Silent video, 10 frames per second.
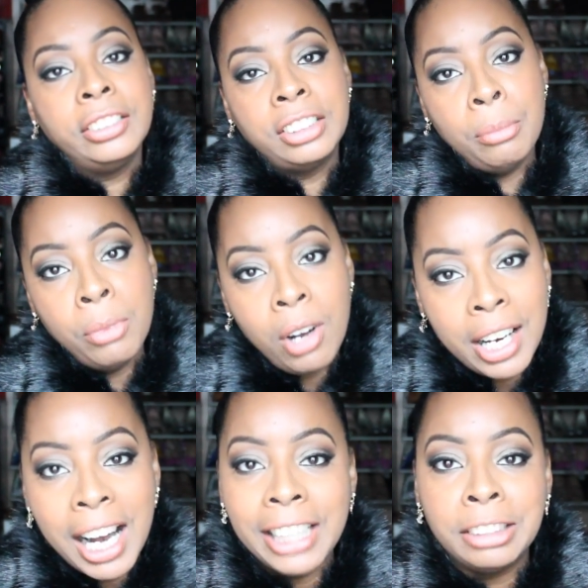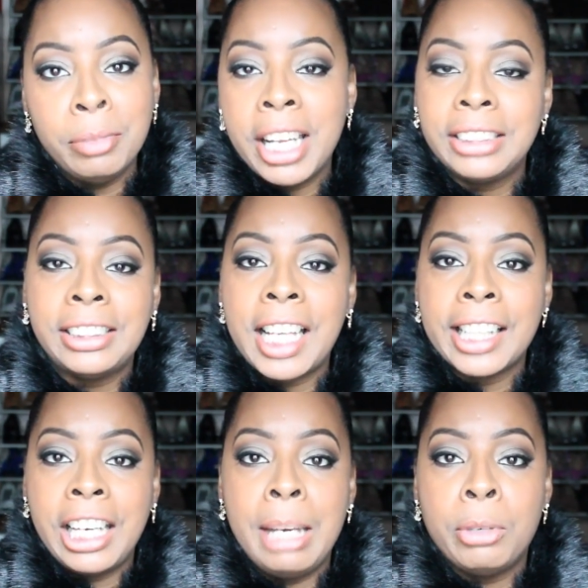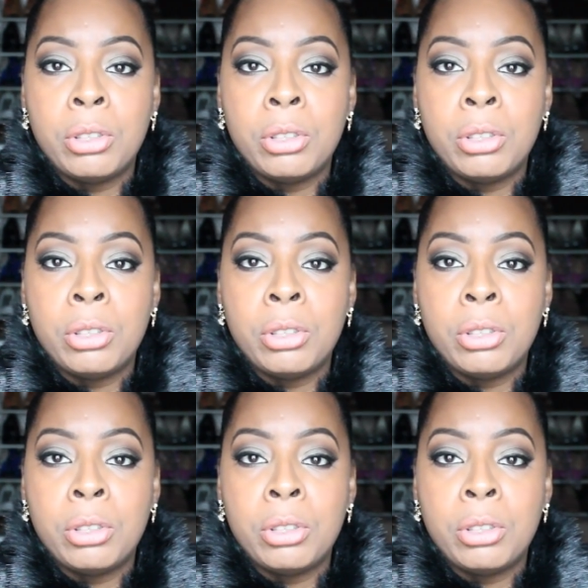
some more cosmetics that I came